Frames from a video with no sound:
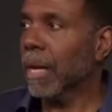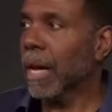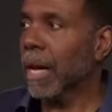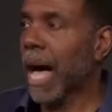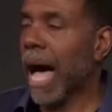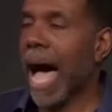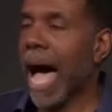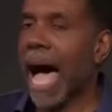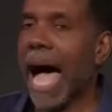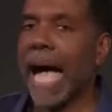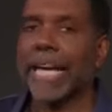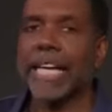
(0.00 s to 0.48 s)

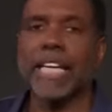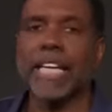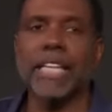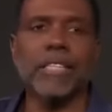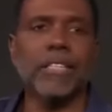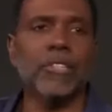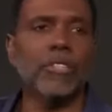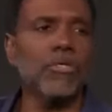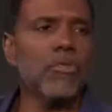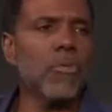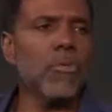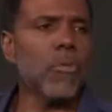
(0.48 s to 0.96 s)
I
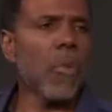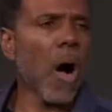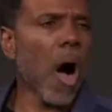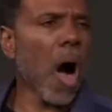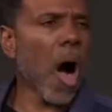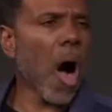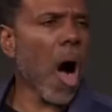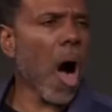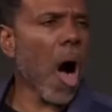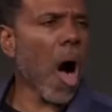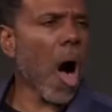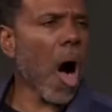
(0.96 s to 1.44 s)
can do
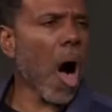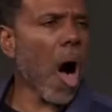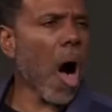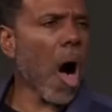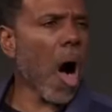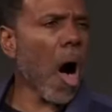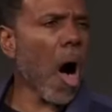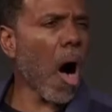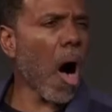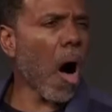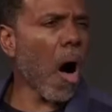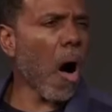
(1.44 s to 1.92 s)

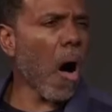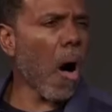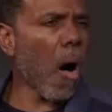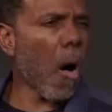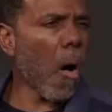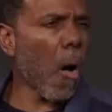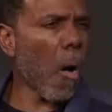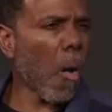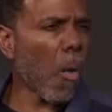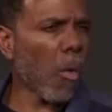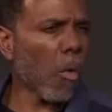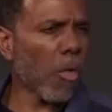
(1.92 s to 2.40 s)

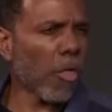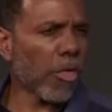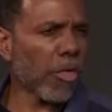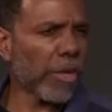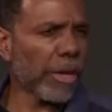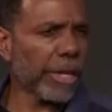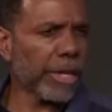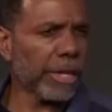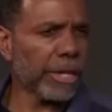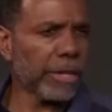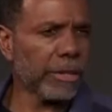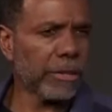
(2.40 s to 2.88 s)
all
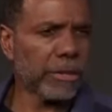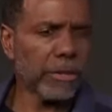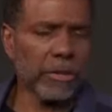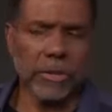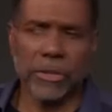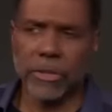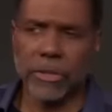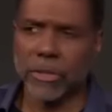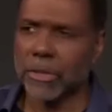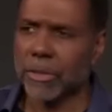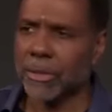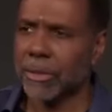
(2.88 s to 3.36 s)
things